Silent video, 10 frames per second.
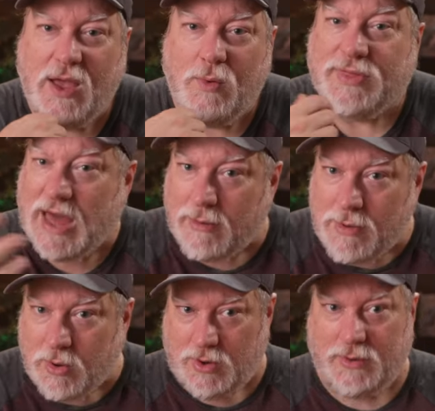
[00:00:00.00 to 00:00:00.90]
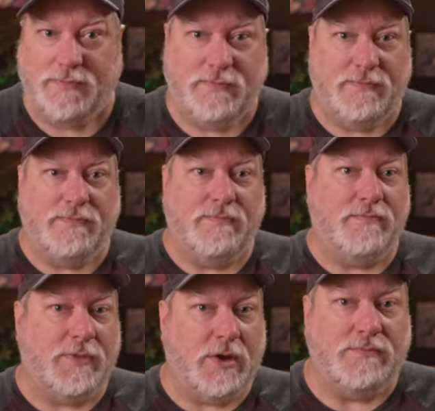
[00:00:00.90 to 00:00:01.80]
Without a motor,
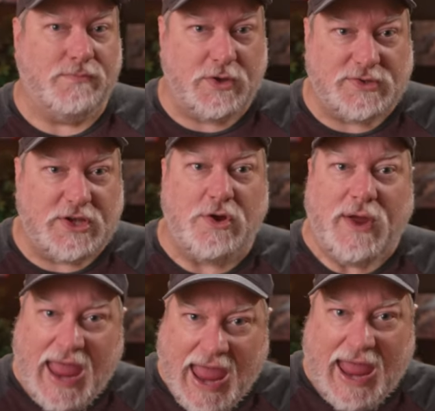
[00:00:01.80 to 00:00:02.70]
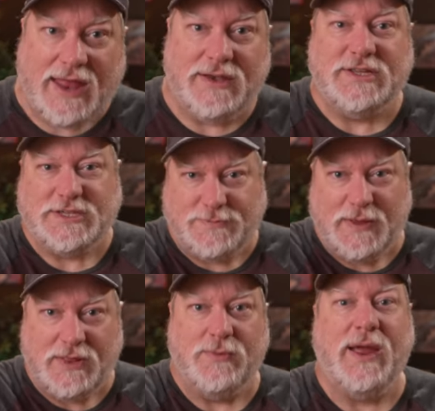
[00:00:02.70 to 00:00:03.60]
you're using your hand to
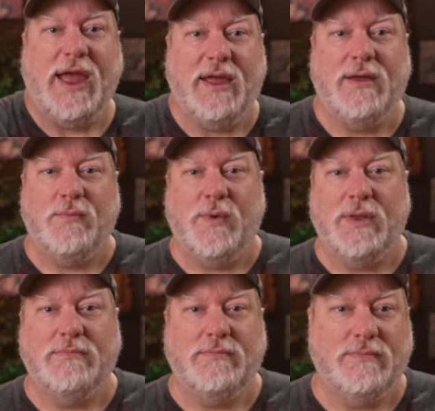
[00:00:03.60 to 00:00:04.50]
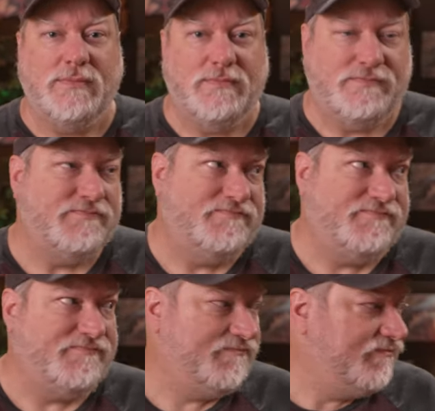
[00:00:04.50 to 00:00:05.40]
spin the rig when
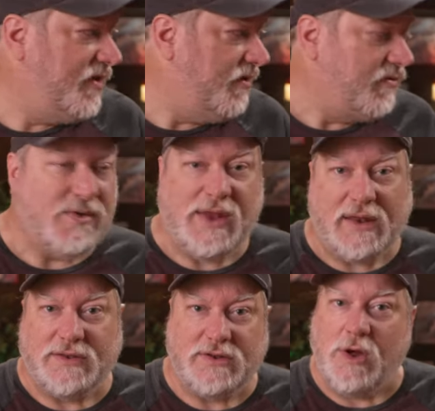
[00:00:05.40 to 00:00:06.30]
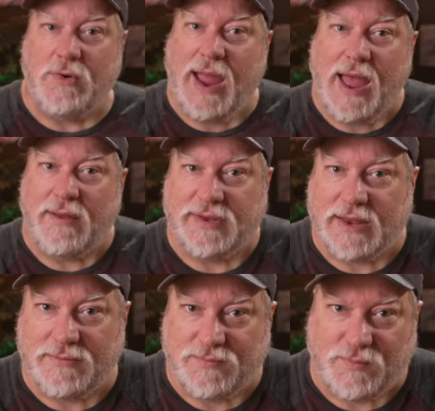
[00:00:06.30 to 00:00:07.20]
you need it to go around.
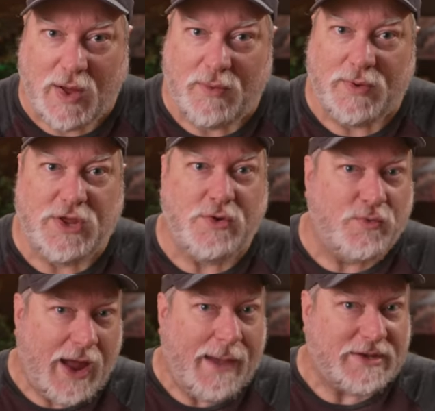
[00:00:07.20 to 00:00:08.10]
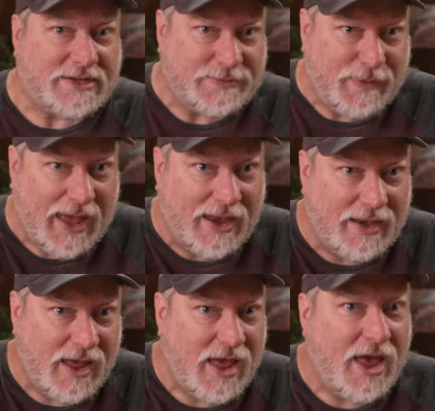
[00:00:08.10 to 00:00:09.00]
And, well, when you grab it to
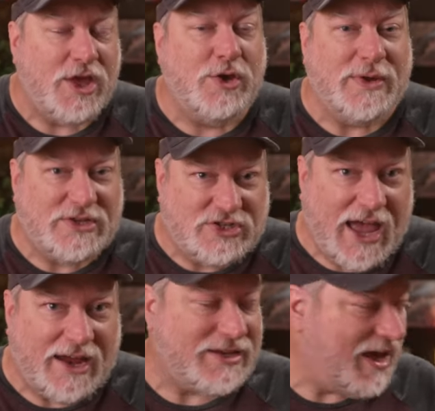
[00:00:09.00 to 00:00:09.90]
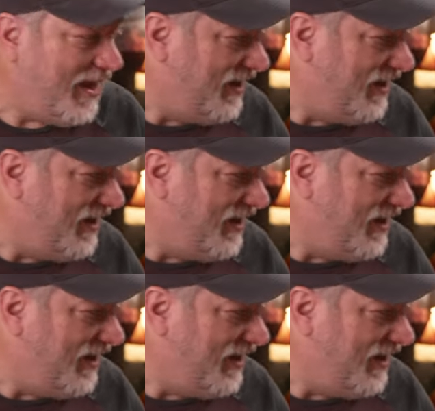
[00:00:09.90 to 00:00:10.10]
spin, you inject a